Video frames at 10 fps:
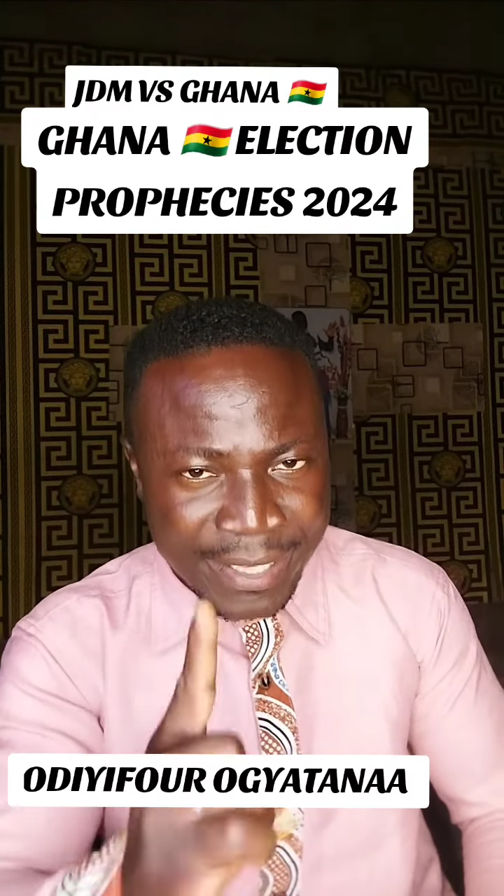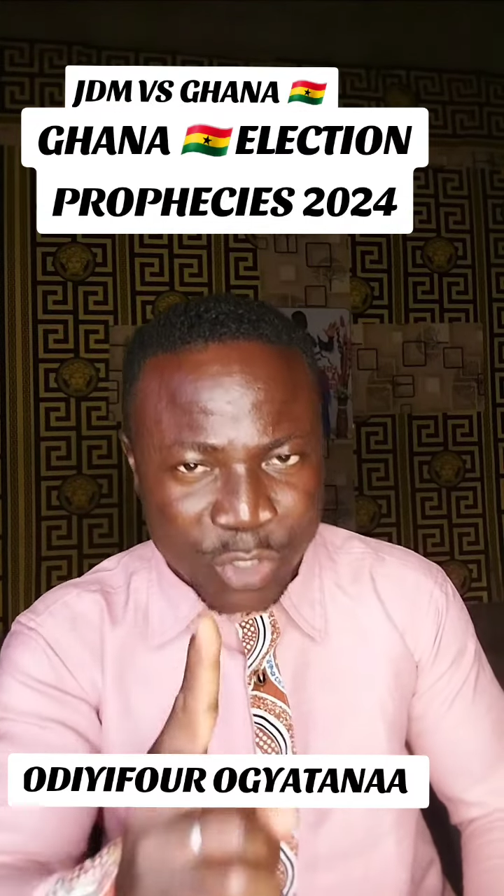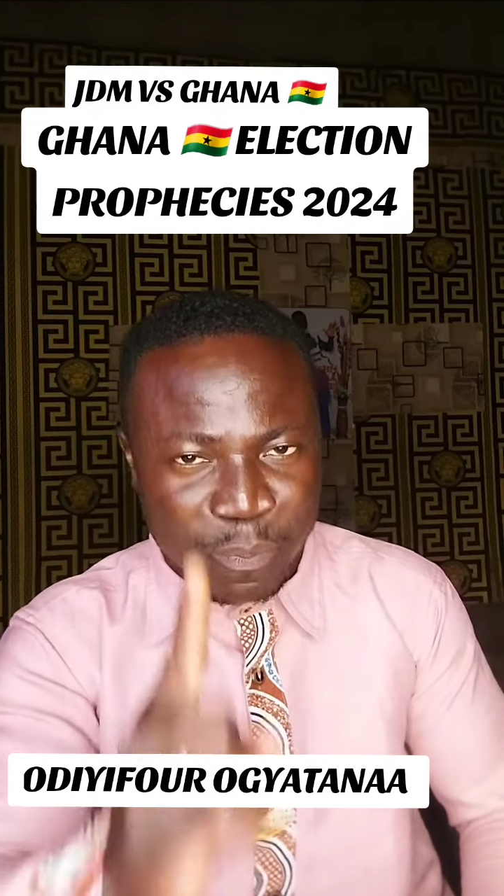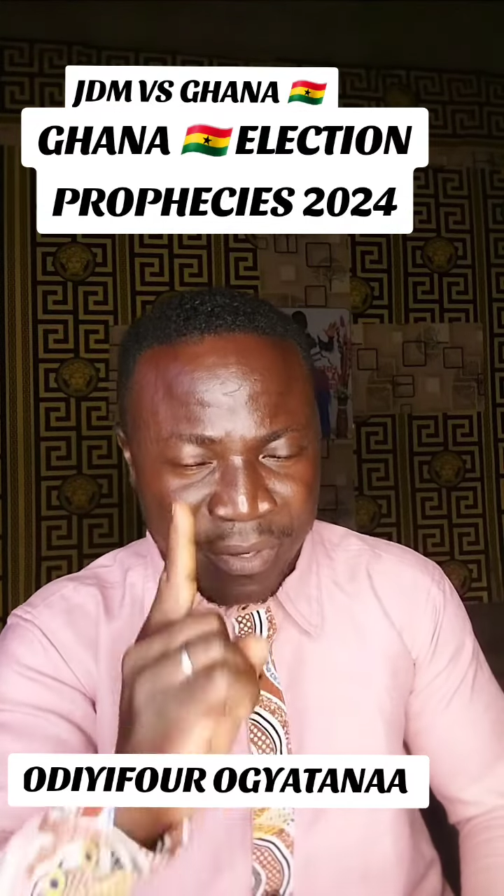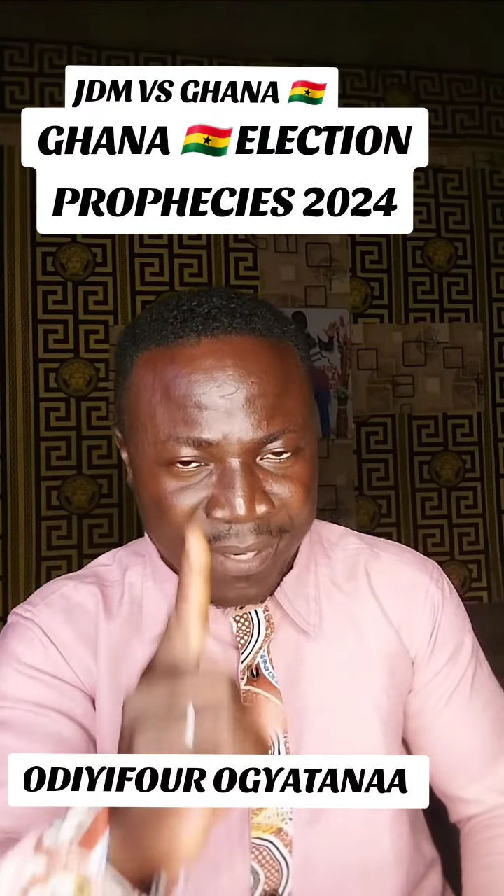
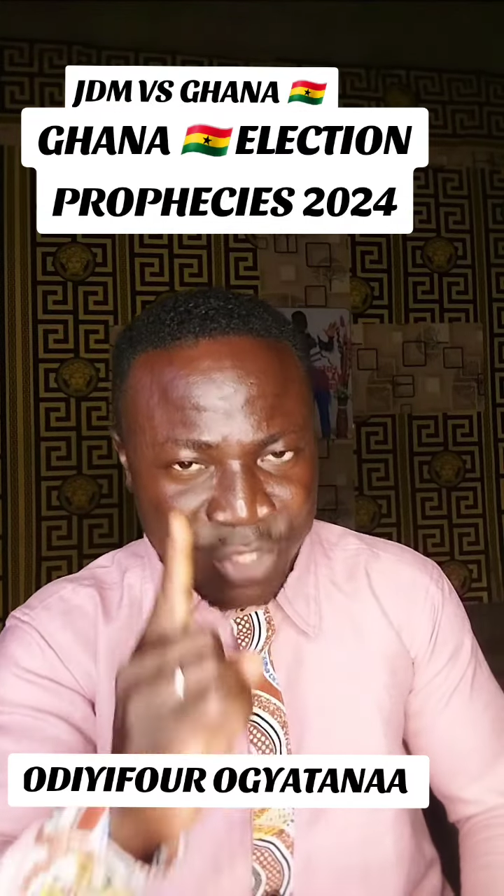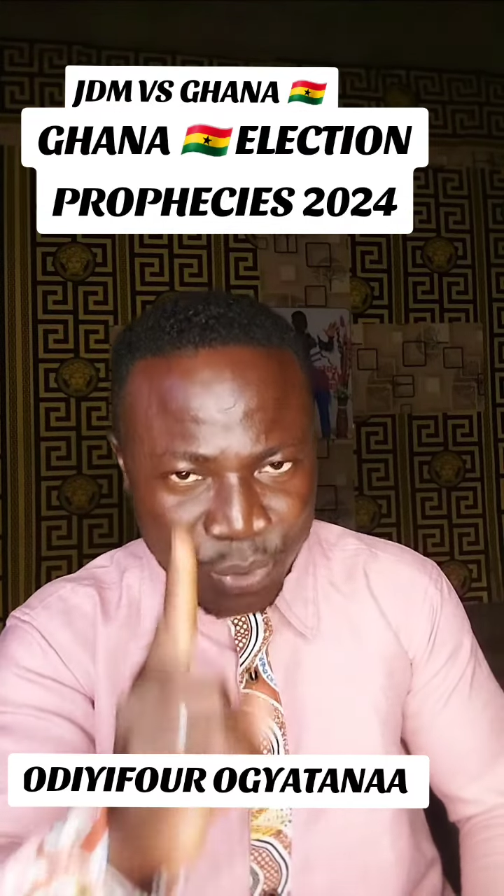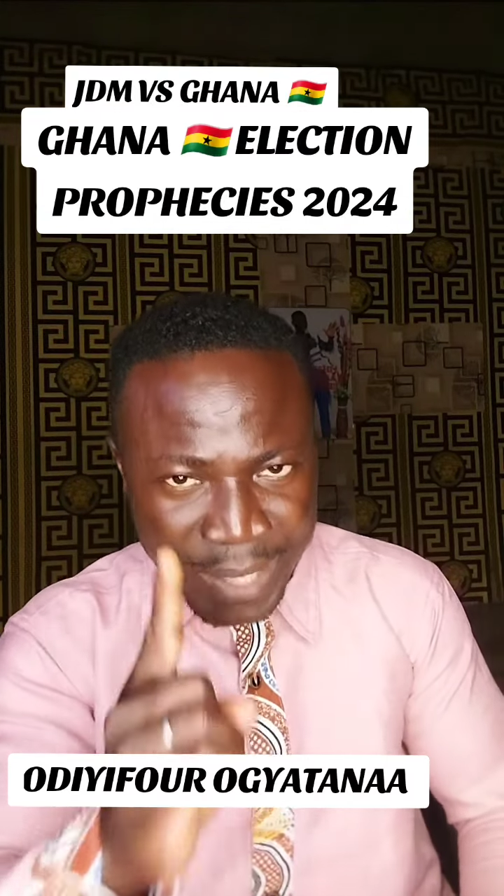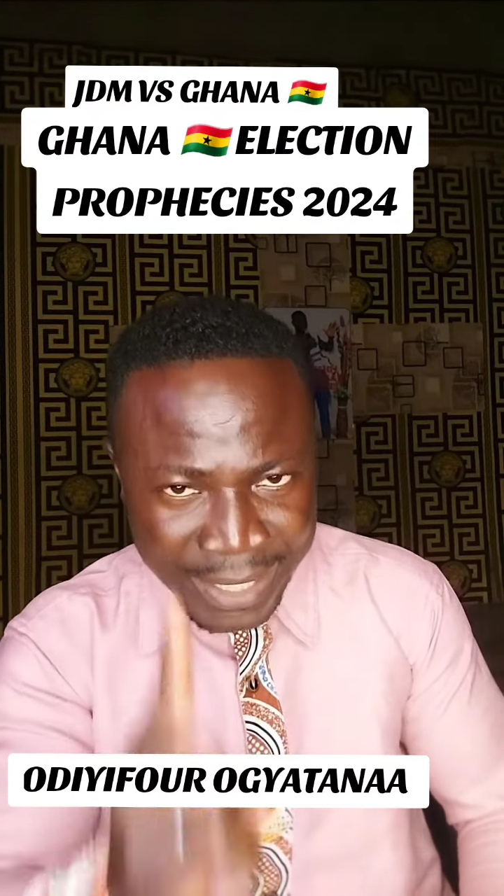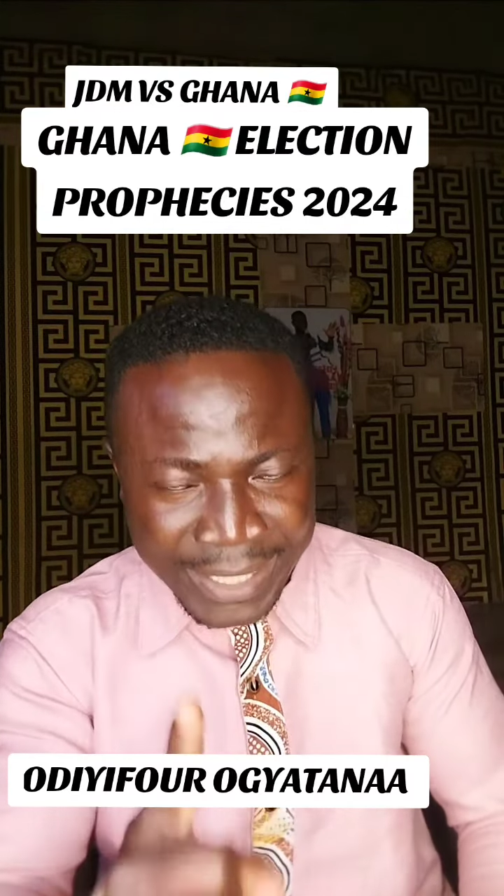
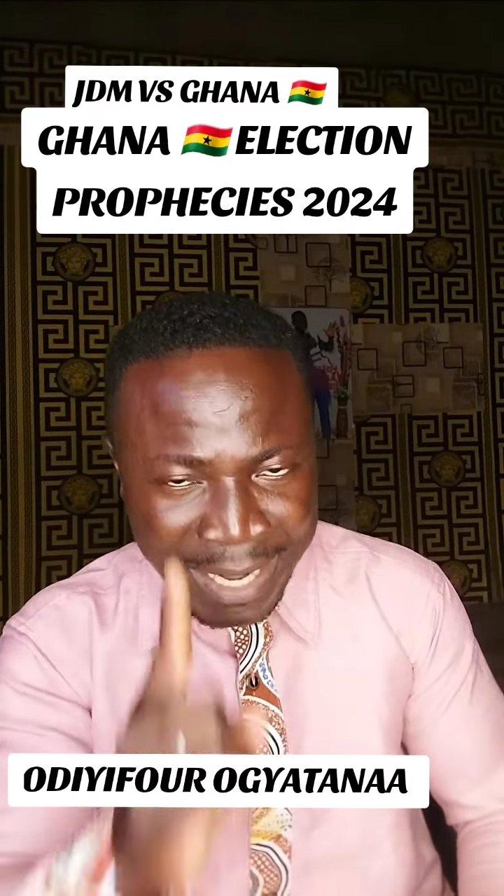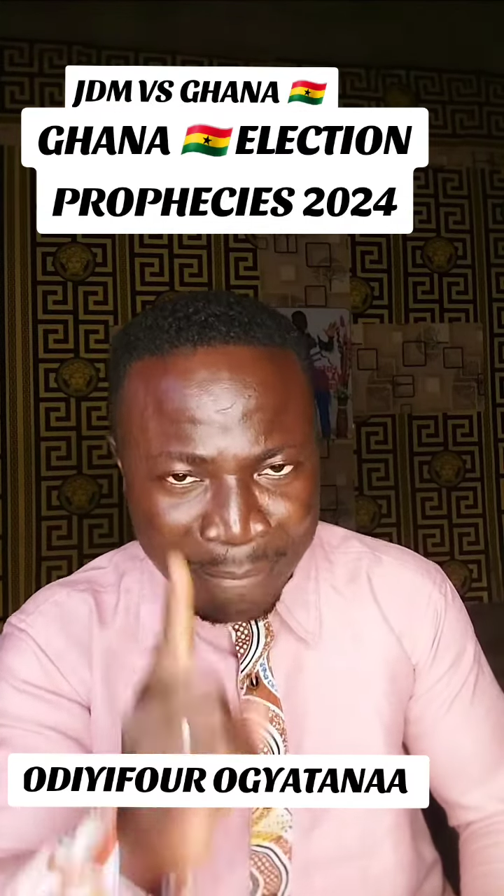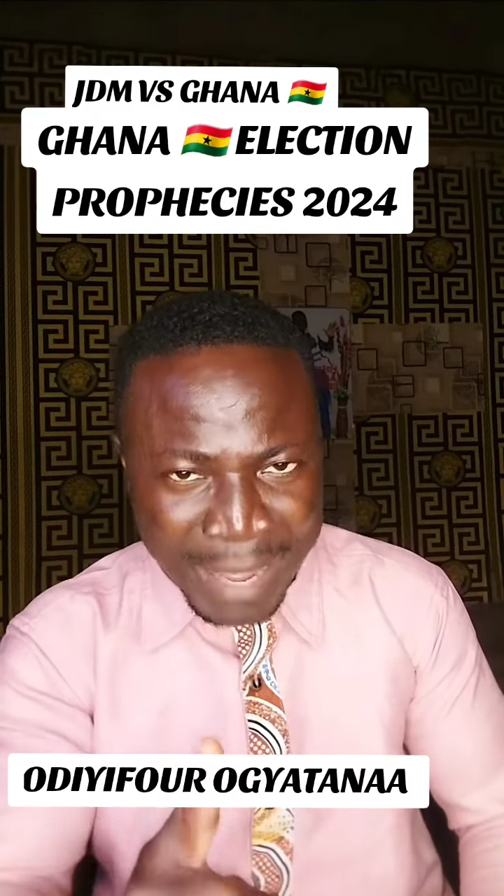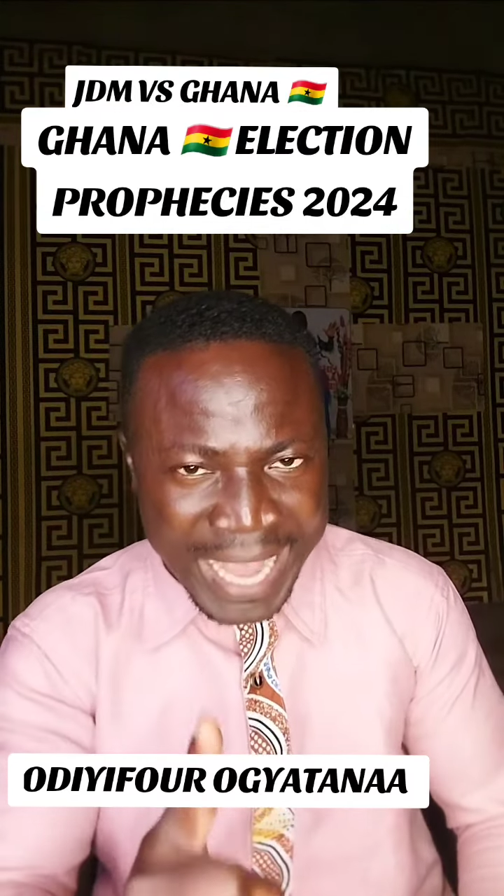spiritual number